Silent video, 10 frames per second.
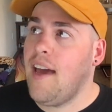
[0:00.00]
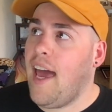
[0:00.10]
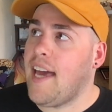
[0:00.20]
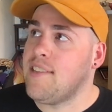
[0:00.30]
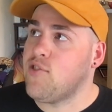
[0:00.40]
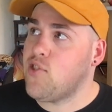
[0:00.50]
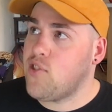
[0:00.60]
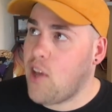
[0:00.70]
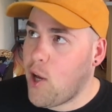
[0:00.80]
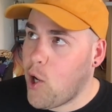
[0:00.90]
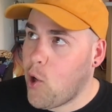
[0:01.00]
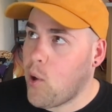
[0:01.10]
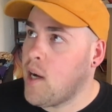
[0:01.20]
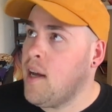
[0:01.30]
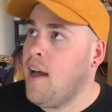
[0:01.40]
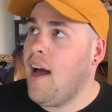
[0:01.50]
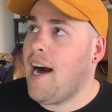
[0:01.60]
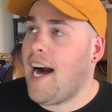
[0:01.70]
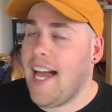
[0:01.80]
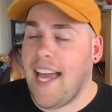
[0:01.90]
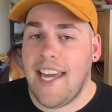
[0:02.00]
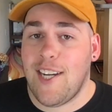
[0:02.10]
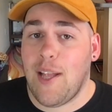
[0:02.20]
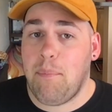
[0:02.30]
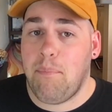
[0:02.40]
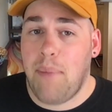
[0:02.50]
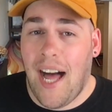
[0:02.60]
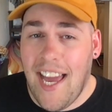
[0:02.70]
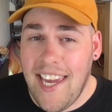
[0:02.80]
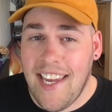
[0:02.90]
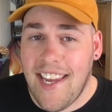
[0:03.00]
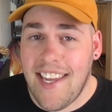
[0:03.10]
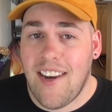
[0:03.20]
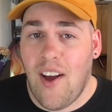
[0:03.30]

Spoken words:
And so I ended up buying it